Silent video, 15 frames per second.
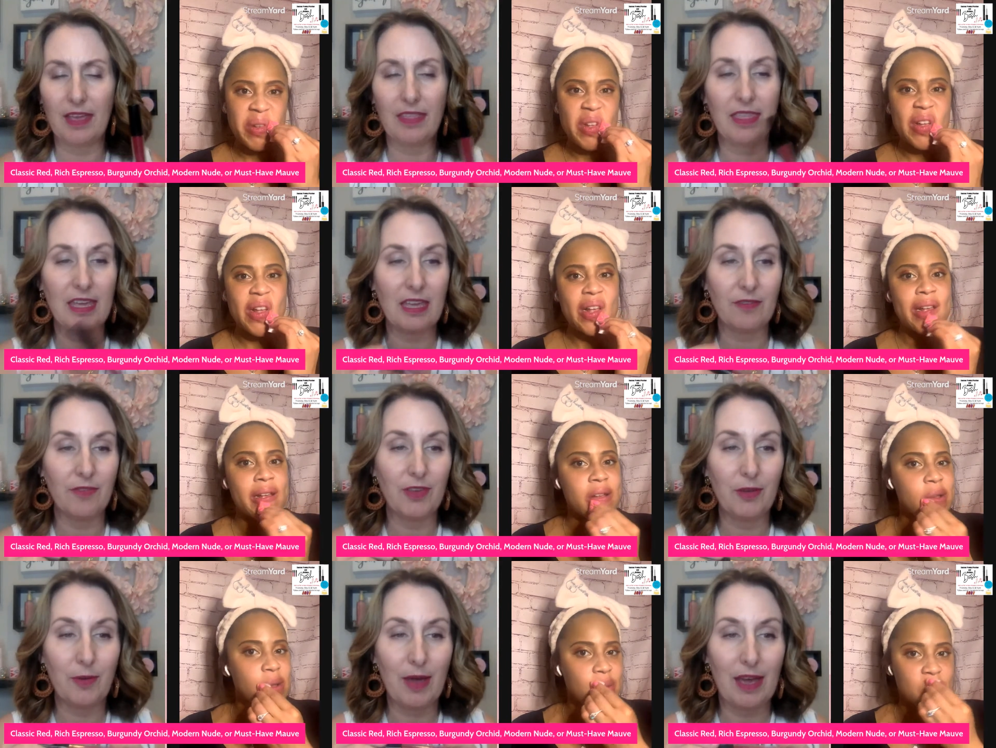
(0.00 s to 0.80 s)
Speaker 1: I think if
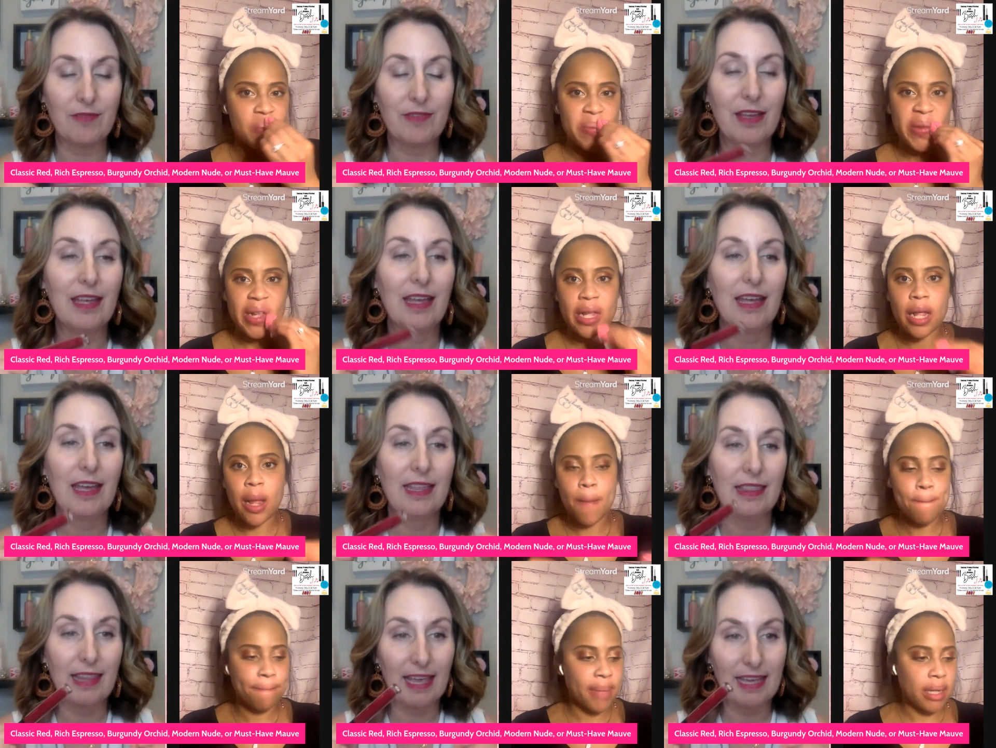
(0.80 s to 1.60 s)
you have
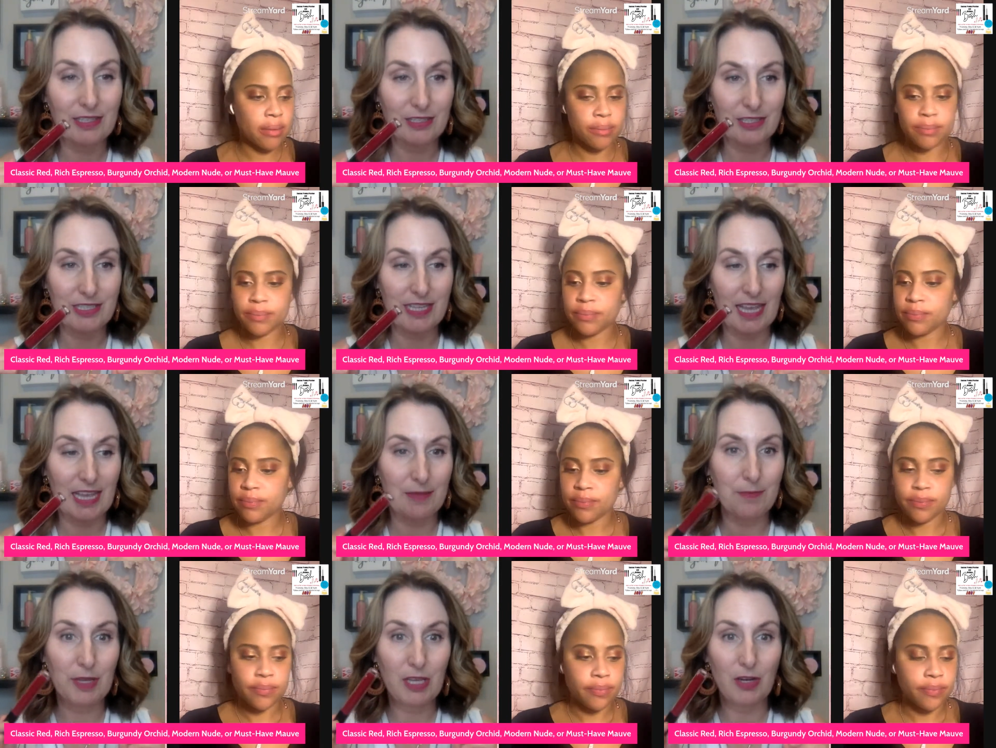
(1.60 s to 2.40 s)
lighter
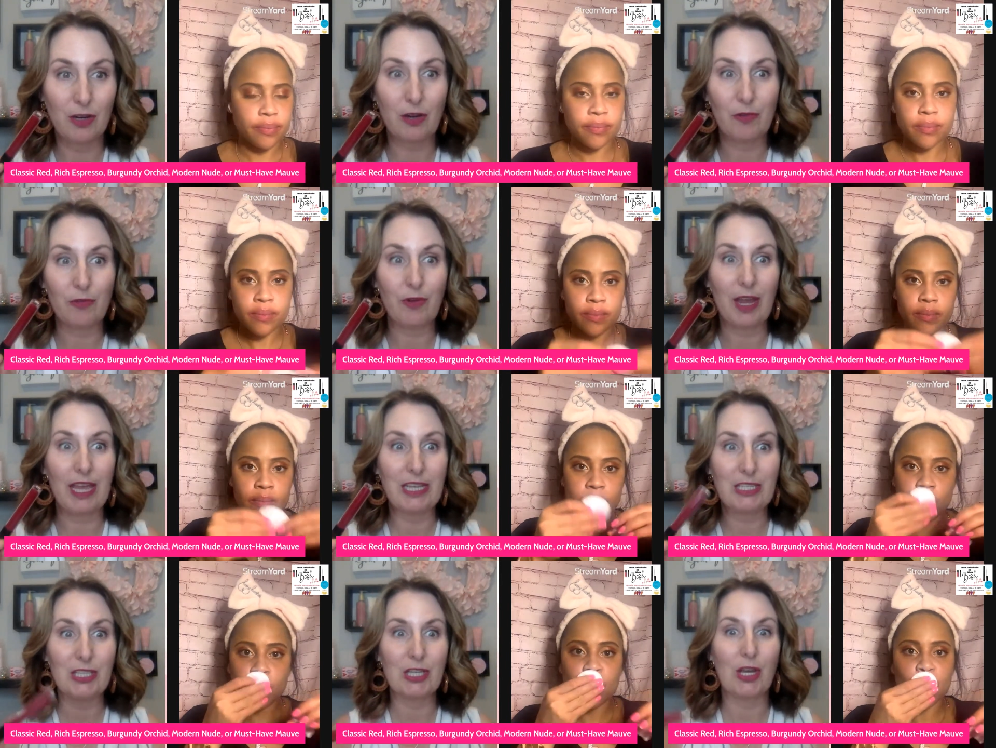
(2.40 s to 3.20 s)
skin, but you're
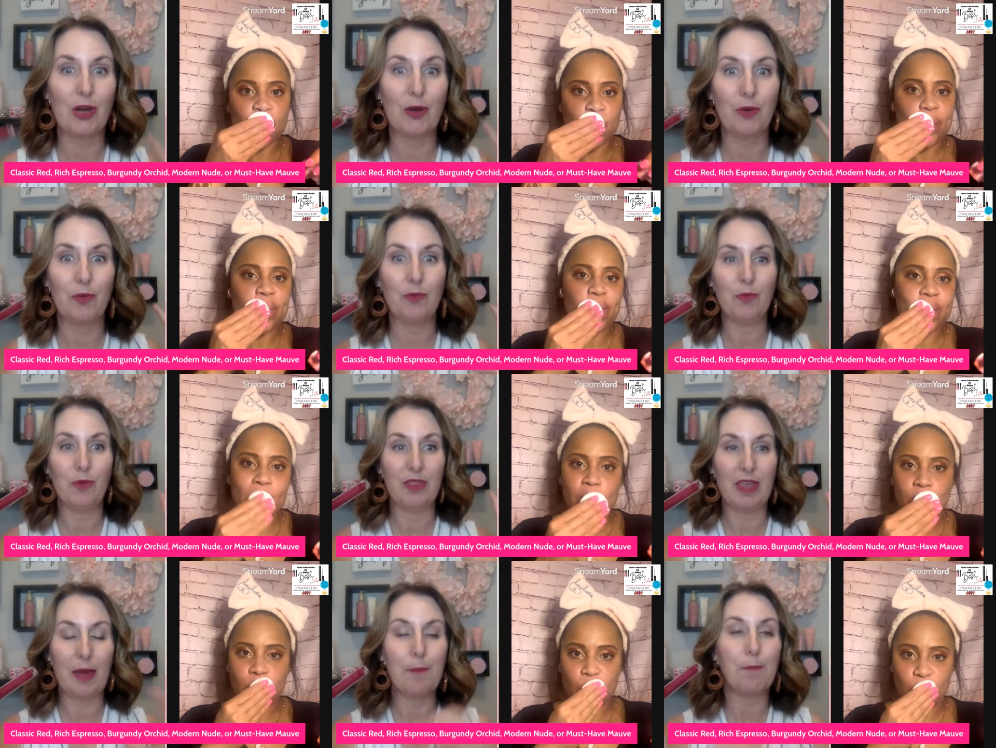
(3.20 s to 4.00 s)
afraid to go
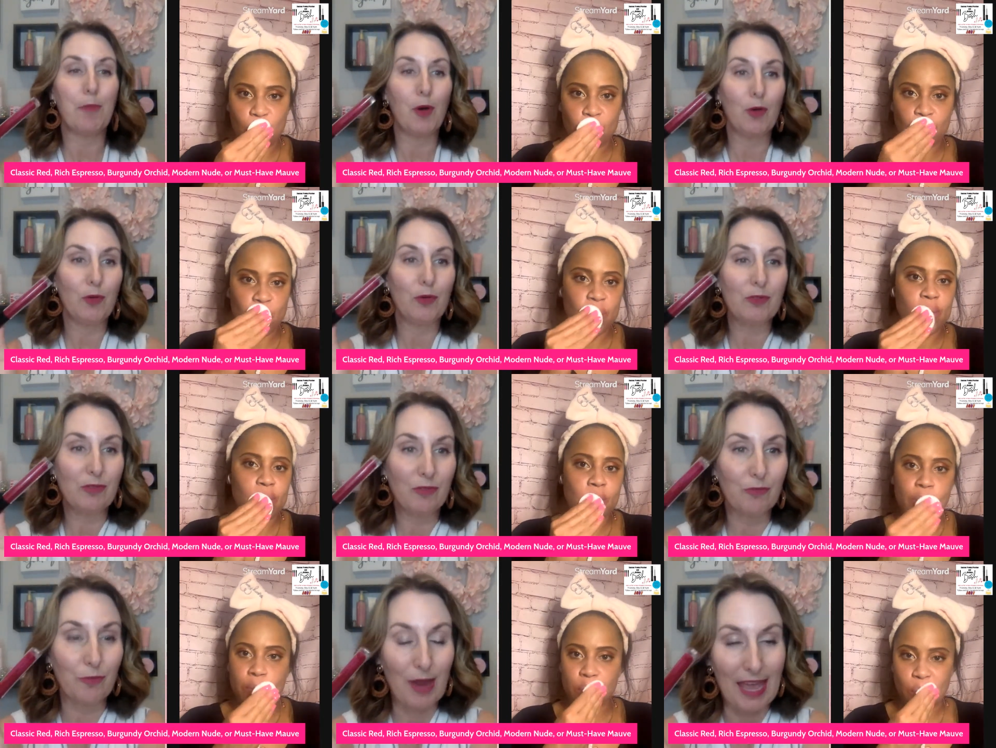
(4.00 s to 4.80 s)
with that bold
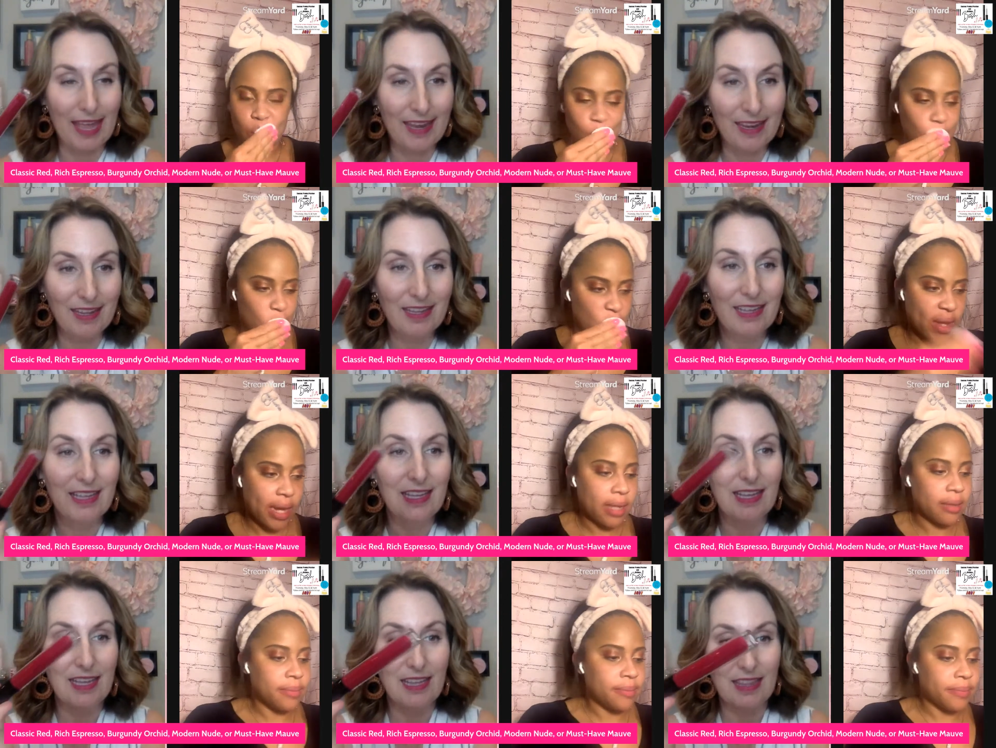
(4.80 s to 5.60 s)
red,
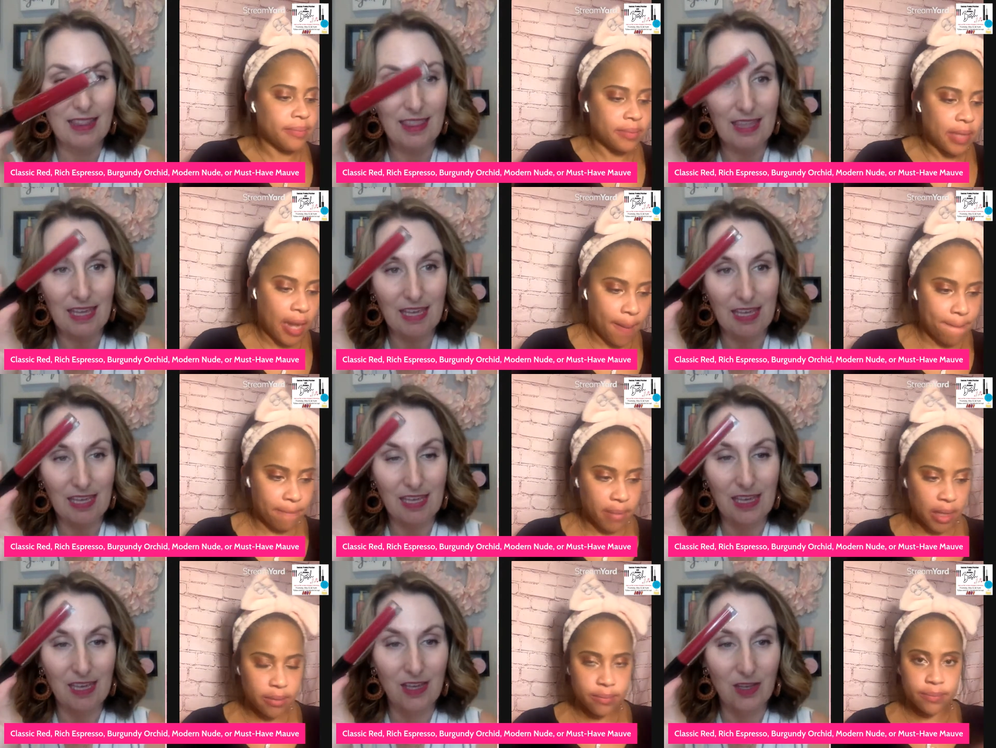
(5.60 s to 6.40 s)

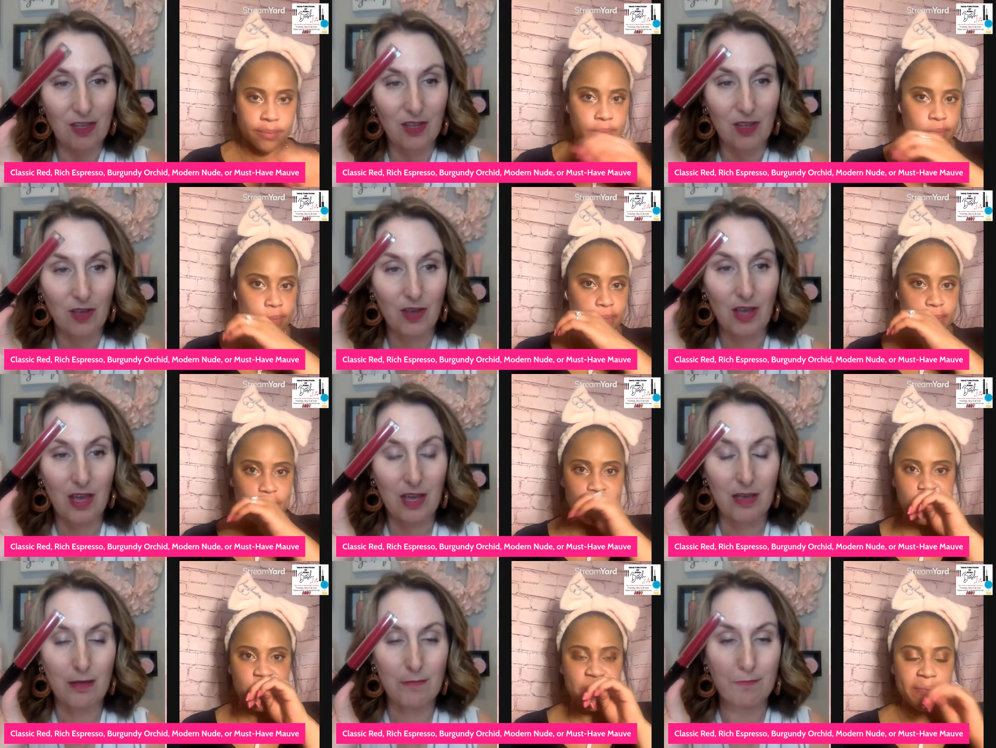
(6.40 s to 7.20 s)
the
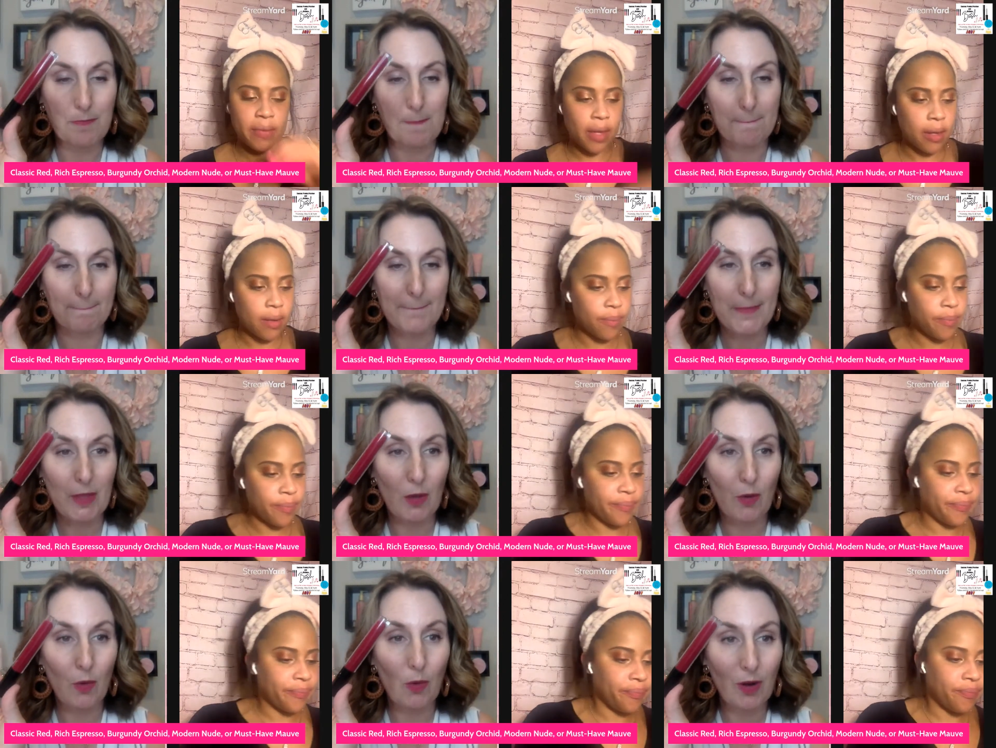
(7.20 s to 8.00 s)
um,
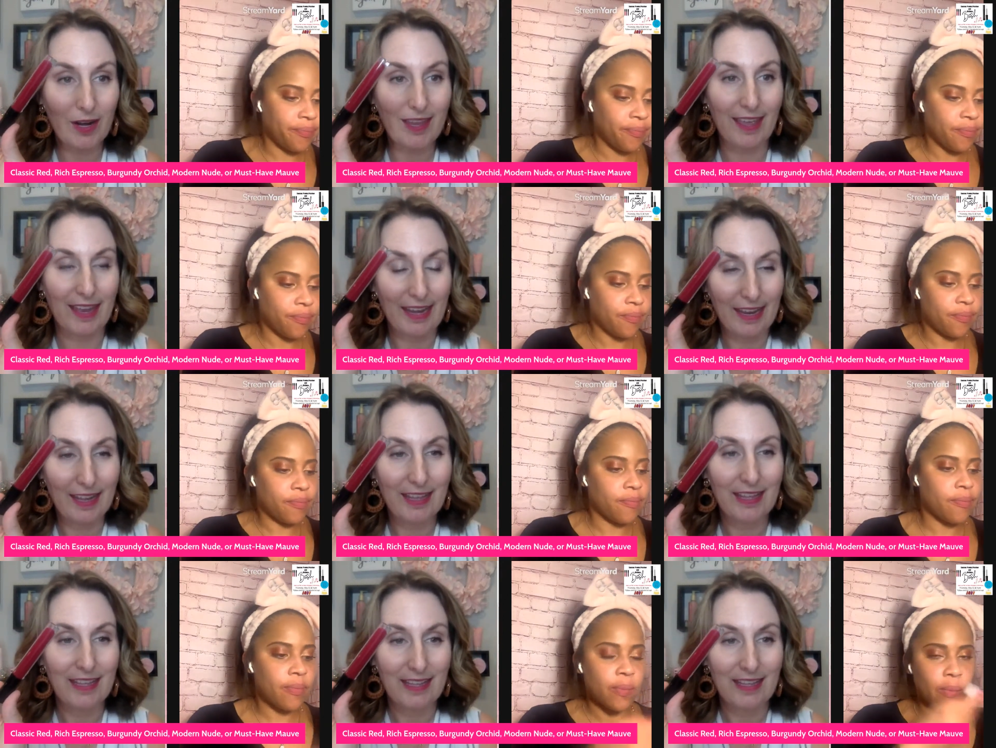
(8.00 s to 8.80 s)
orchid
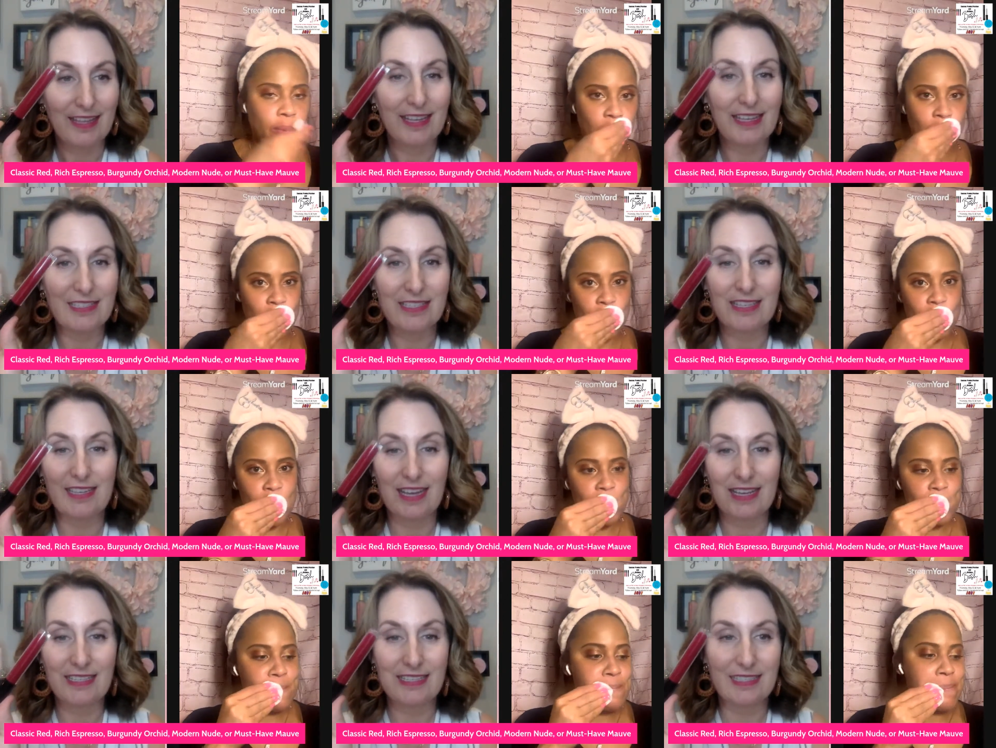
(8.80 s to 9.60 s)
is a
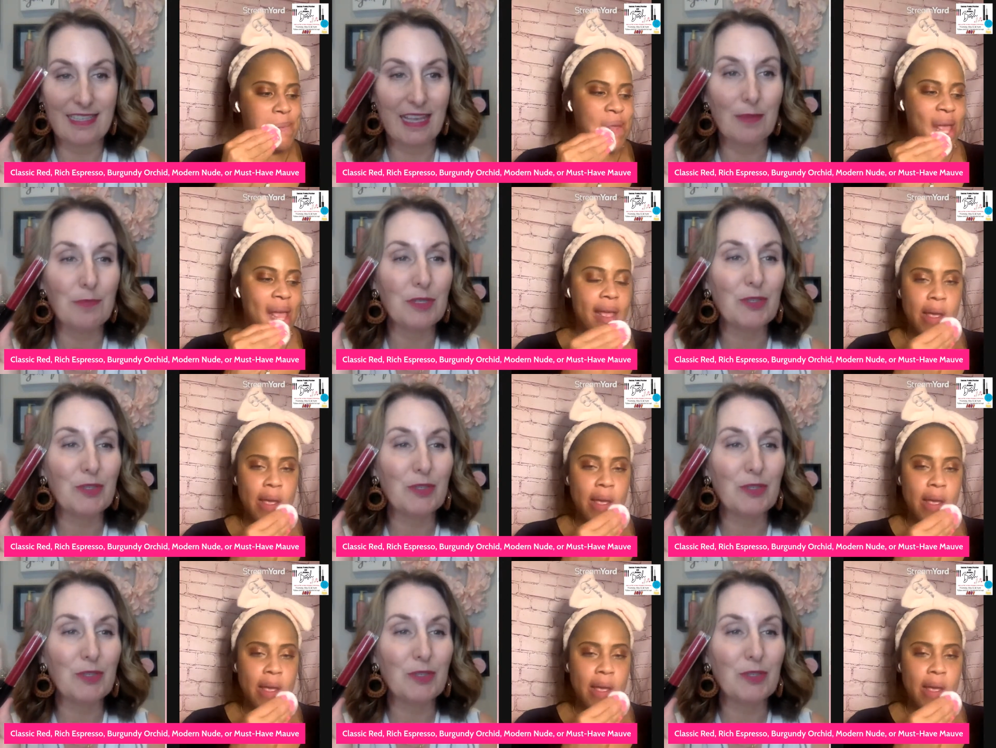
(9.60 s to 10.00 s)
nice in